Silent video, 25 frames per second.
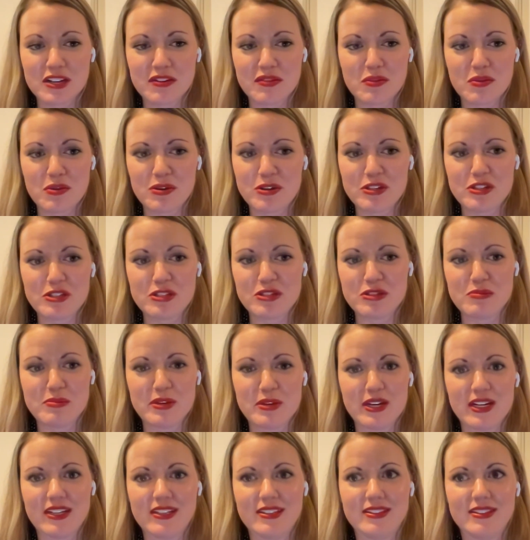of course, too,
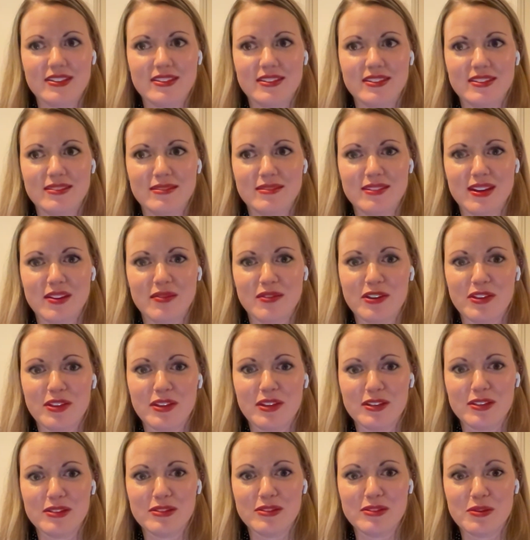because
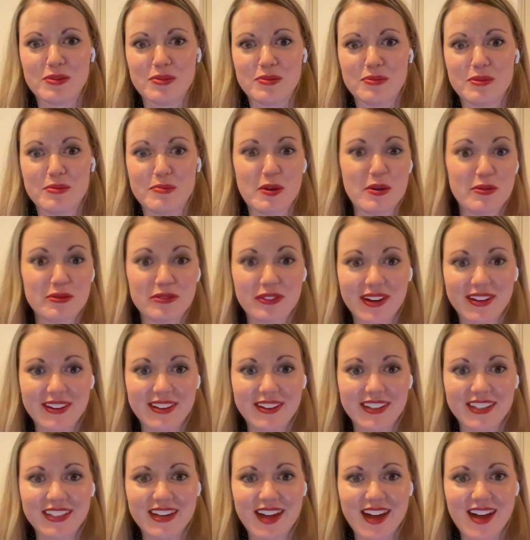everything is so remote
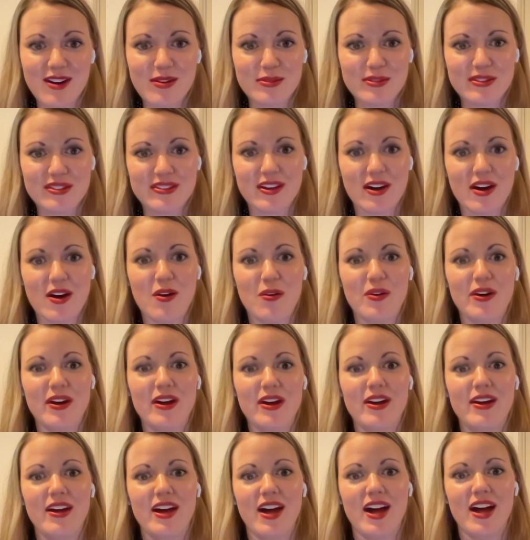friendly now. So yeah.